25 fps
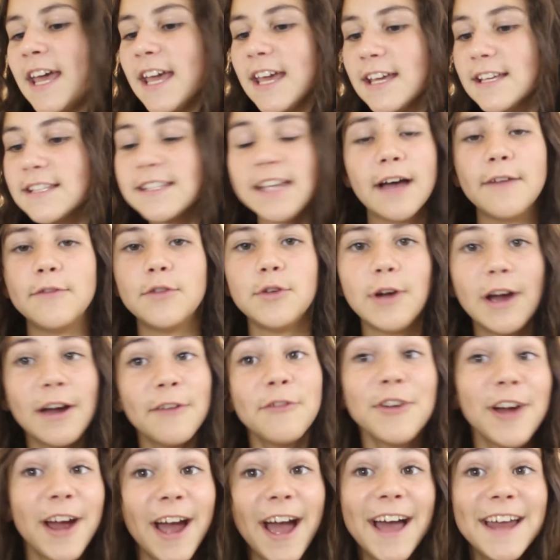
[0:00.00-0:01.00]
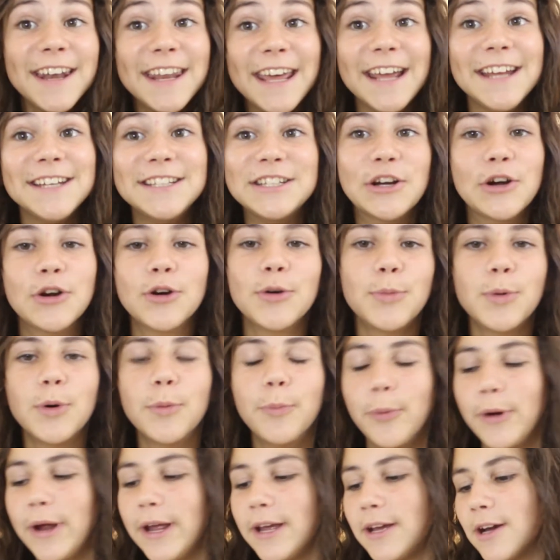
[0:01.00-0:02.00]
is have you ever had a terrible
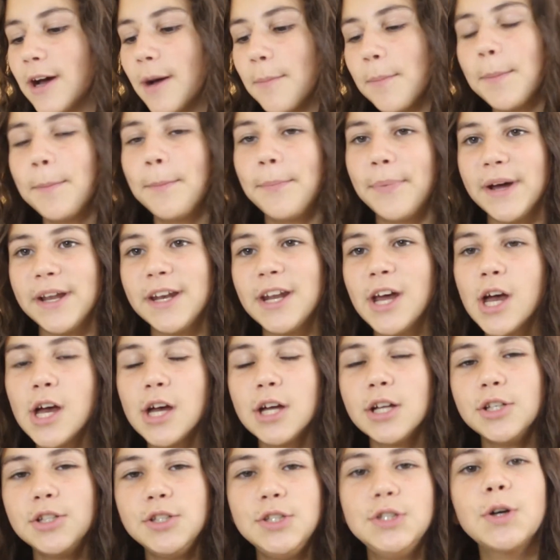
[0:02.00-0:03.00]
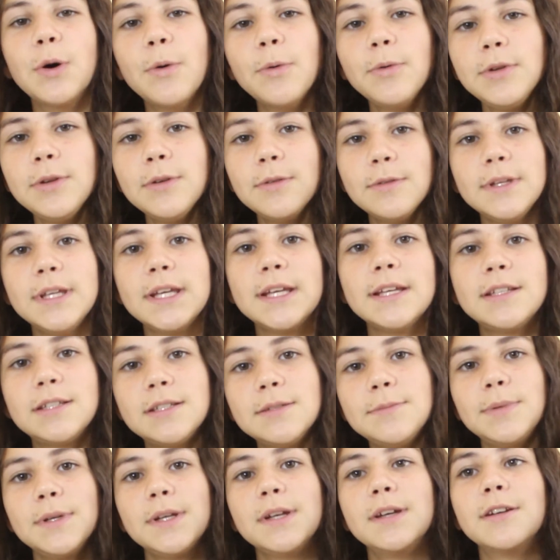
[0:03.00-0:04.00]
breakup but don't you need
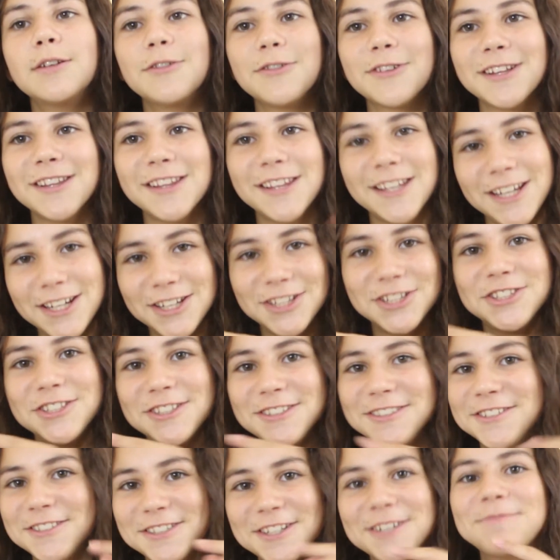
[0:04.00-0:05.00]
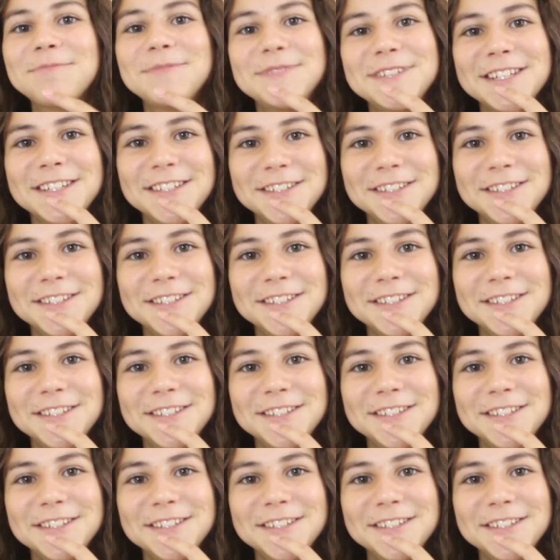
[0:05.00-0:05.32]
to be in a relationship to